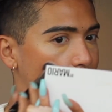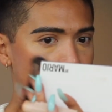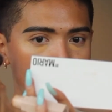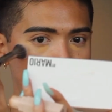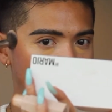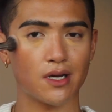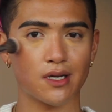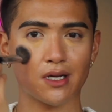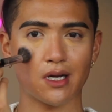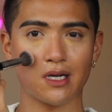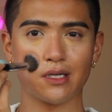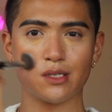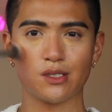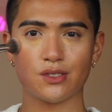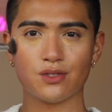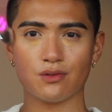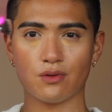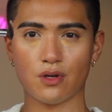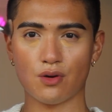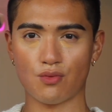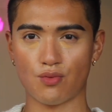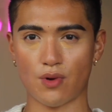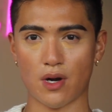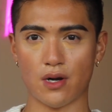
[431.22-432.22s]
I kind of do
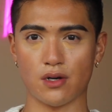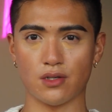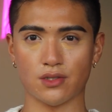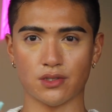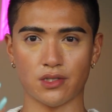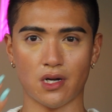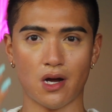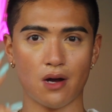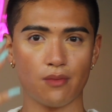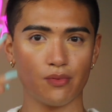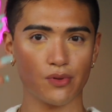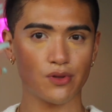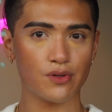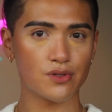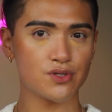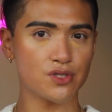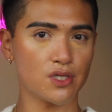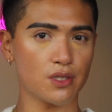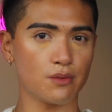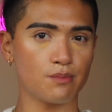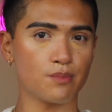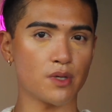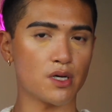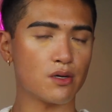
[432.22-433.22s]
it right on top of the
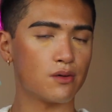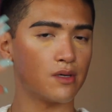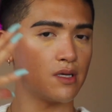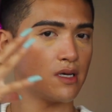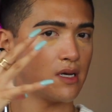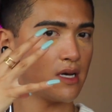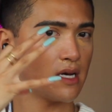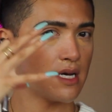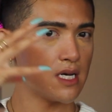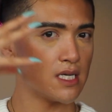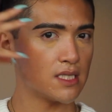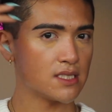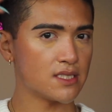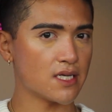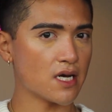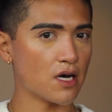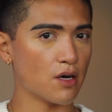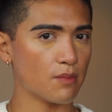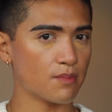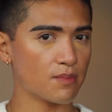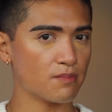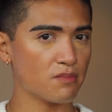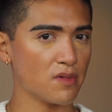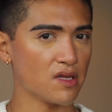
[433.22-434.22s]
cheekbone to
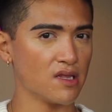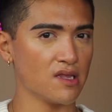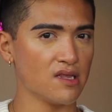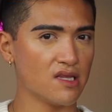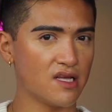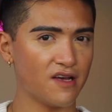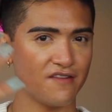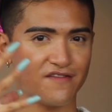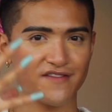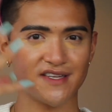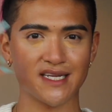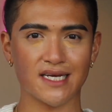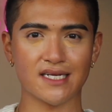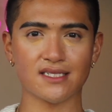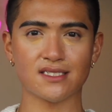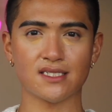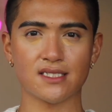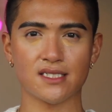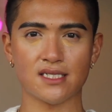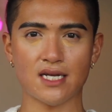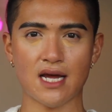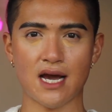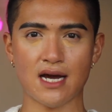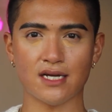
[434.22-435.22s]
help lift and
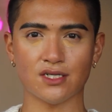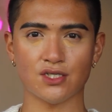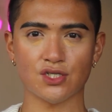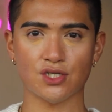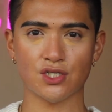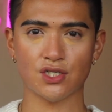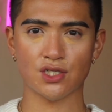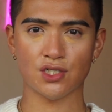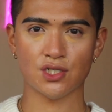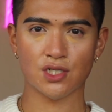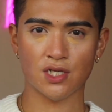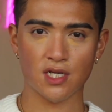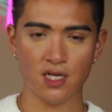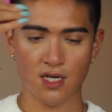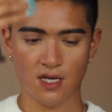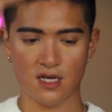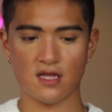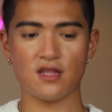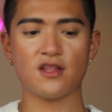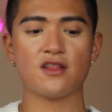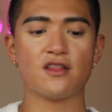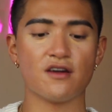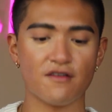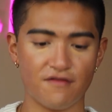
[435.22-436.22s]
snatch
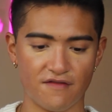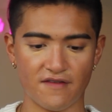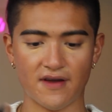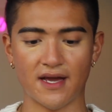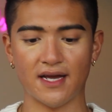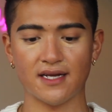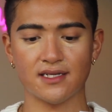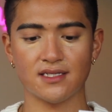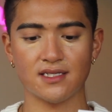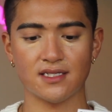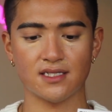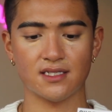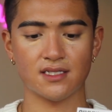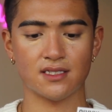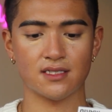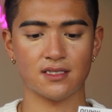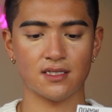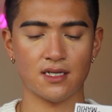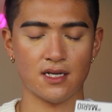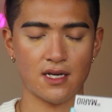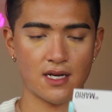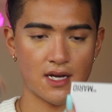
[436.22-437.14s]
the face.